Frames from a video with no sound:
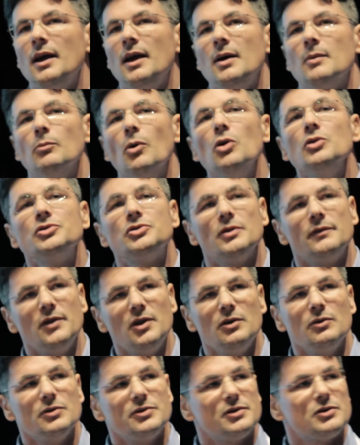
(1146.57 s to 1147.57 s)
Most of the
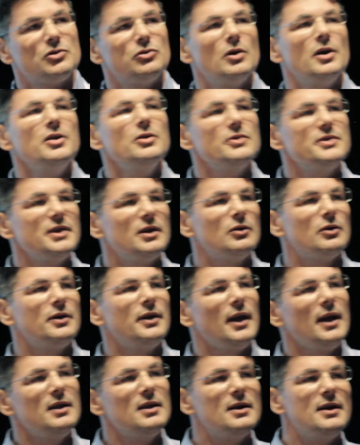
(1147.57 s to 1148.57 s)
users who are using
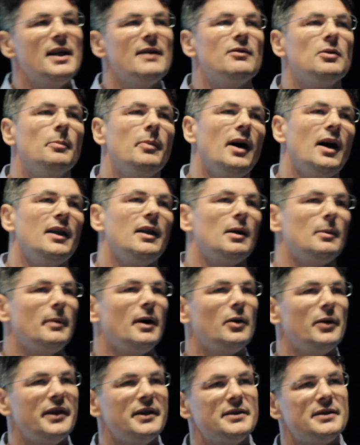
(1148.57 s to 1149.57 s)
container never bother
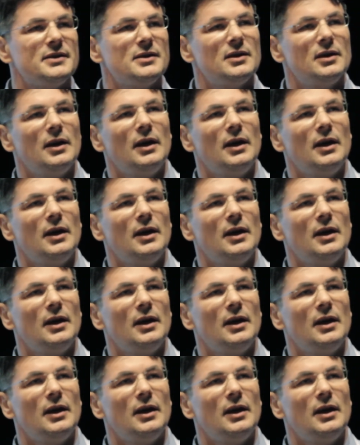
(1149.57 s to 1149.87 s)
about this.